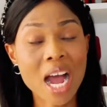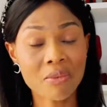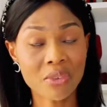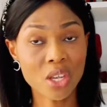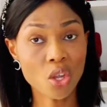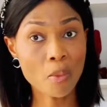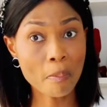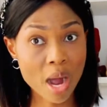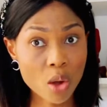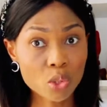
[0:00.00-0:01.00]
have in your
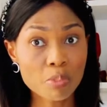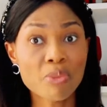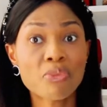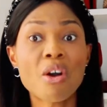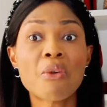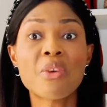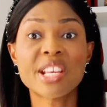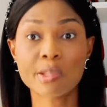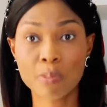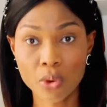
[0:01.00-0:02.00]
mouth before
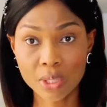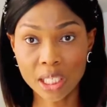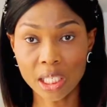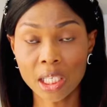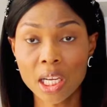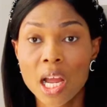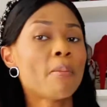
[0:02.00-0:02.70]
responding.